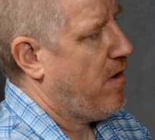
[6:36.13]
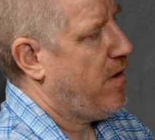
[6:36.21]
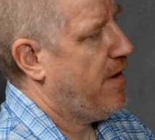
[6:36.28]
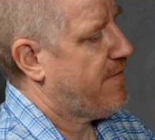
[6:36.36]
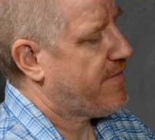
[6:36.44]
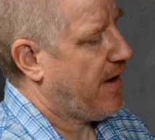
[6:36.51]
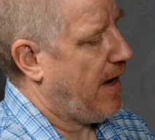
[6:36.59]

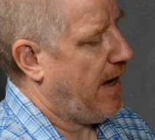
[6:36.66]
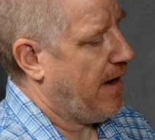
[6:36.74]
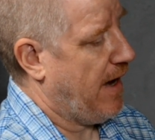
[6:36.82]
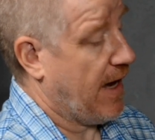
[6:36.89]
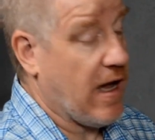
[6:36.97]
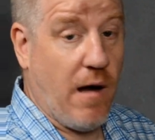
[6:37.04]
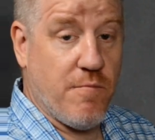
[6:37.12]

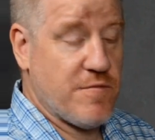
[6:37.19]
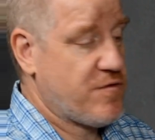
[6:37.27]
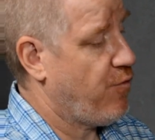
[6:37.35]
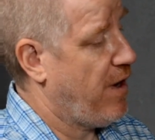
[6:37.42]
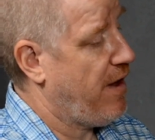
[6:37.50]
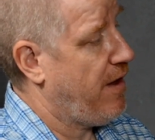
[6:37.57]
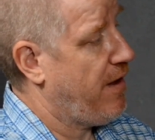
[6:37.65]
It comes
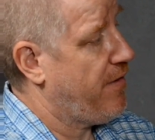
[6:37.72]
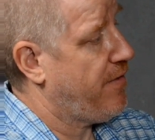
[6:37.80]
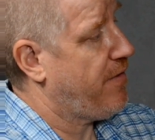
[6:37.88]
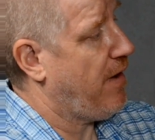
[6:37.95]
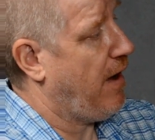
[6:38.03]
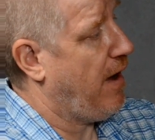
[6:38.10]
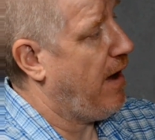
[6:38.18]
with
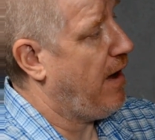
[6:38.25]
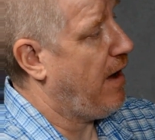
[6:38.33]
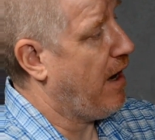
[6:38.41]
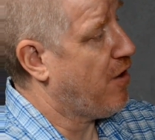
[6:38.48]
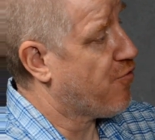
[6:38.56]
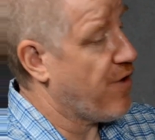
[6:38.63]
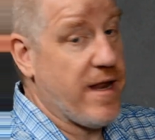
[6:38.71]

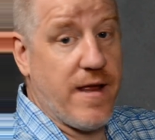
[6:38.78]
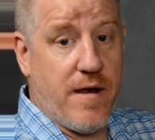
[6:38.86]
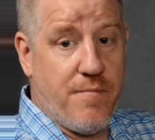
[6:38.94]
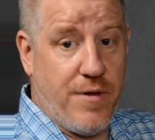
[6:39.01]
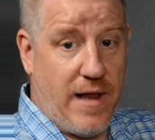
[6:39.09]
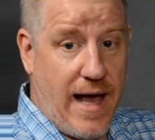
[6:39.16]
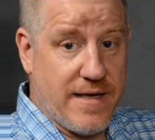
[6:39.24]
a
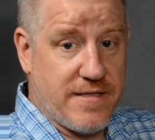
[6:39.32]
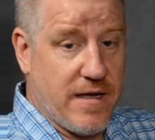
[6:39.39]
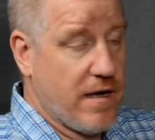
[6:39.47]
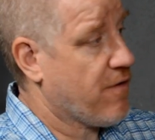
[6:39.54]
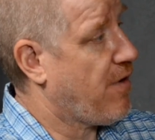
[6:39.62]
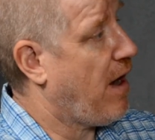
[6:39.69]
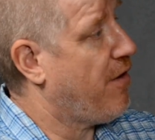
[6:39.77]
gridded
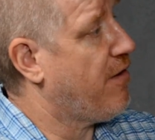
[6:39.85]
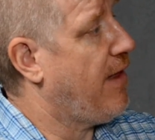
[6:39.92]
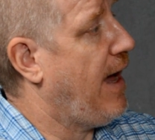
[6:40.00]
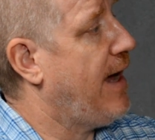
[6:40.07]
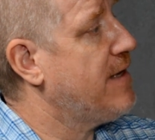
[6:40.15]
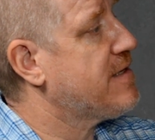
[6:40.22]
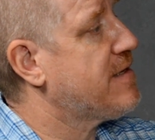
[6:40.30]
plastic ground
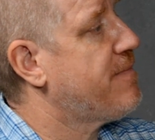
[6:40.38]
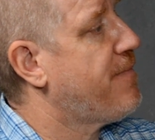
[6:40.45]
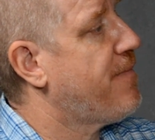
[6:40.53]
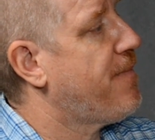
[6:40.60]
glass.